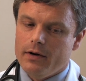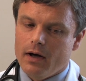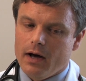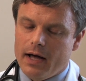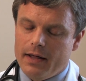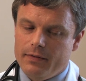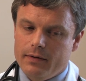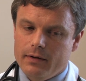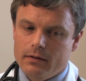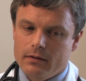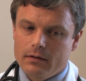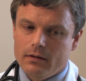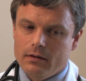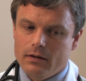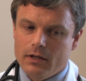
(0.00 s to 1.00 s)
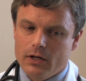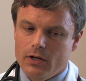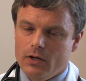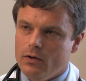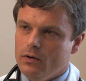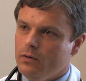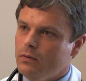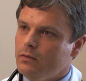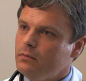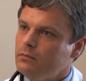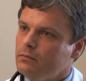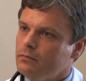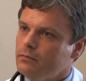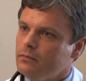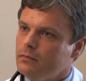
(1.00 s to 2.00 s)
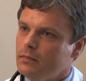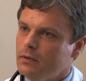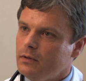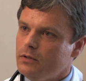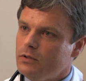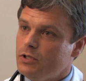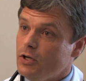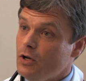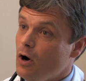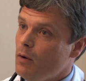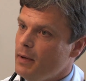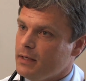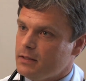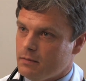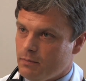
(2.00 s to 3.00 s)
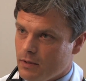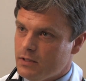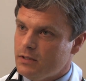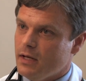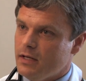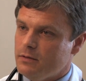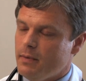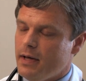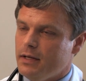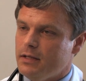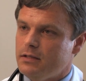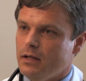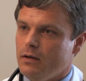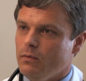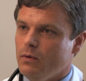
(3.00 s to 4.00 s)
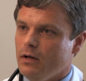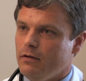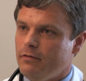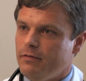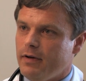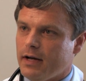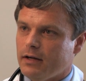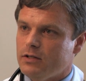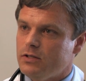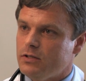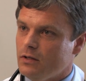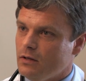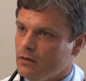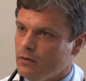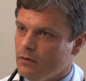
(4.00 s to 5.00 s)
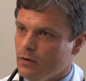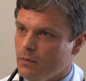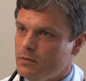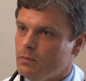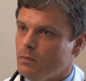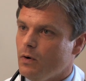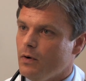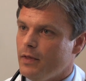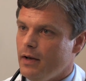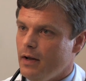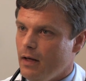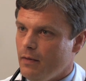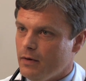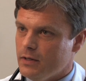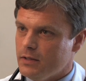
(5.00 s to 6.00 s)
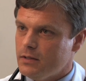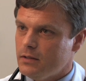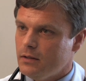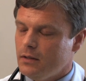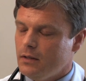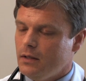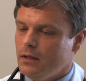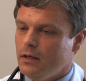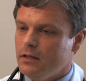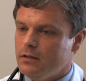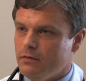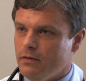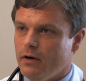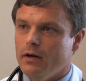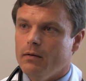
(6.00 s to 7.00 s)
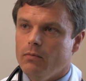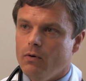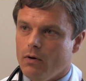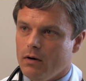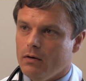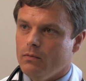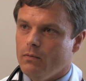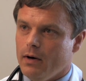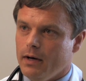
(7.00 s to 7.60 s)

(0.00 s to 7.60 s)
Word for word: or not the new genomics, personalized medicine, will affect certain groups more than others is a very important